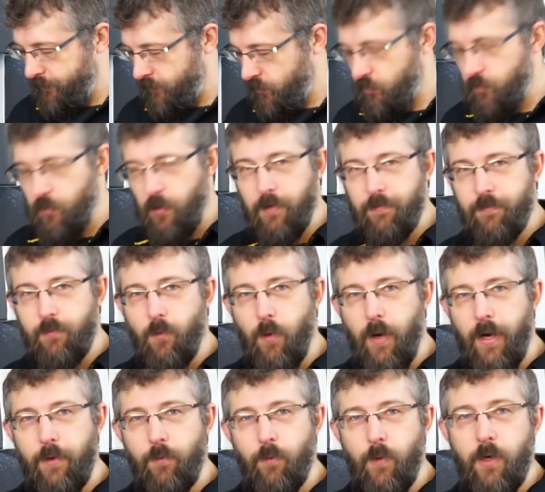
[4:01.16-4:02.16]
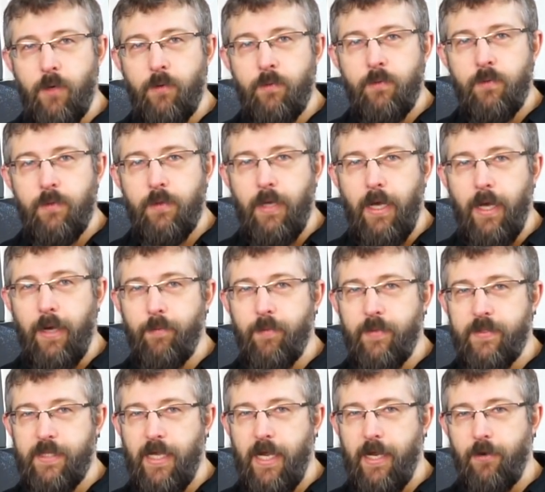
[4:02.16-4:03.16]
took off quite well.
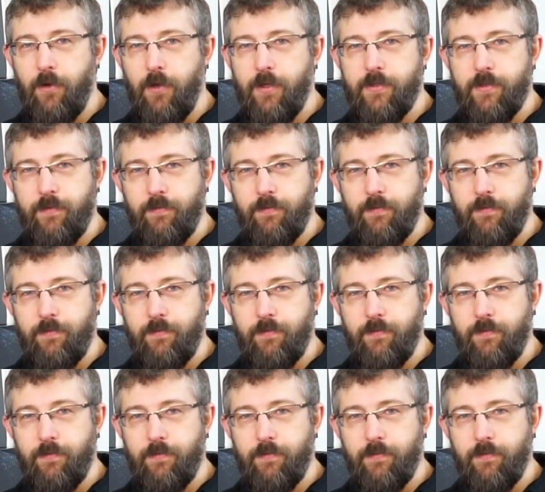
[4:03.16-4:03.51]
It's had lots